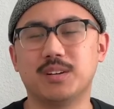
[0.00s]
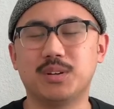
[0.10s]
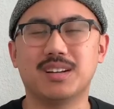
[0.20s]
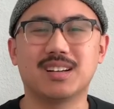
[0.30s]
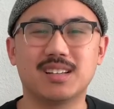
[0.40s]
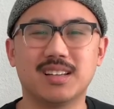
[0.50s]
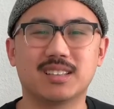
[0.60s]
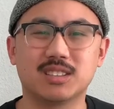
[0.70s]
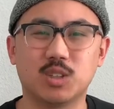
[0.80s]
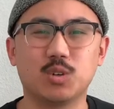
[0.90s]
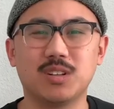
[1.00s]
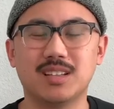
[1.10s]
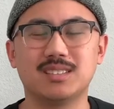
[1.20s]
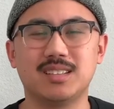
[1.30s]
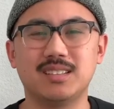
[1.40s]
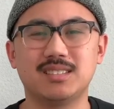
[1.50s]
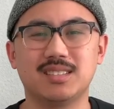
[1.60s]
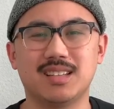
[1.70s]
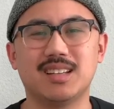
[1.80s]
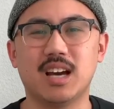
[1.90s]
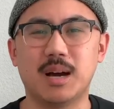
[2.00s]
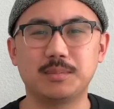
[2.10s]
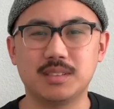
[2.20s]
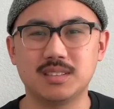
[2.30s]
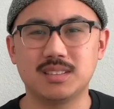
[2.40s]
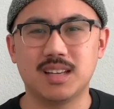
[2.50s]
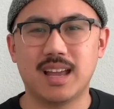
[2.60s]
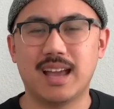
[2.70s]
you can click sold listings in the options